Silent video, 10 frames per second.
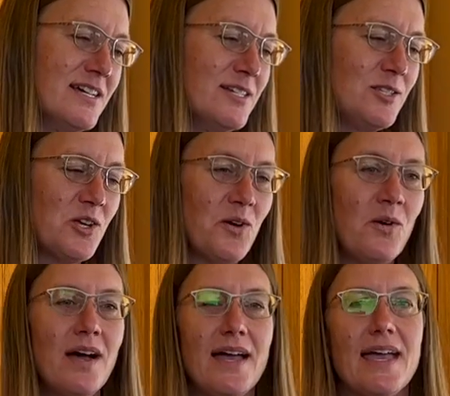
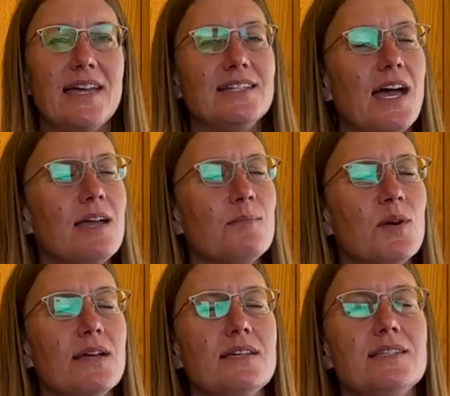So a timer
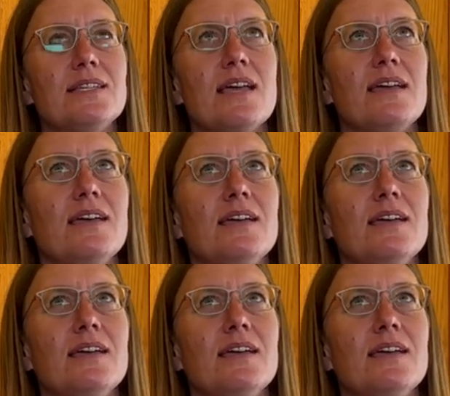is an